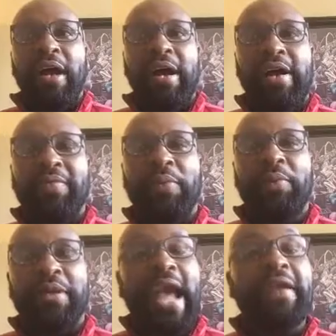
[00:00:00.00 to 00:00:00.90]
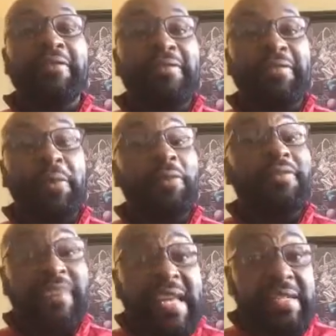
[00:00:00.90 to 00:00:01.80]
They were
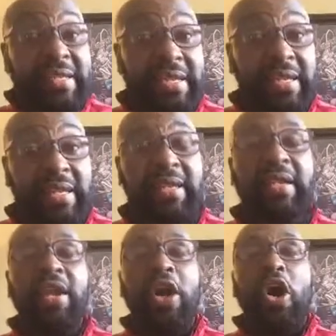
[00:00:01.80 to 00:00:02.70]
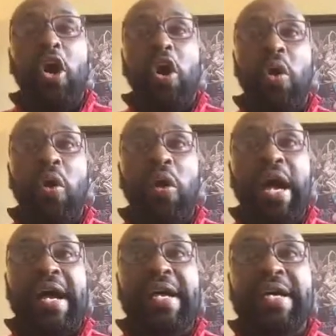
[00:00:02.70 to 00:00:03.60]
venting
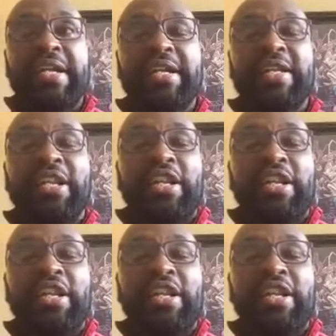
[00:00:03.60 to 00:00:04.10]
on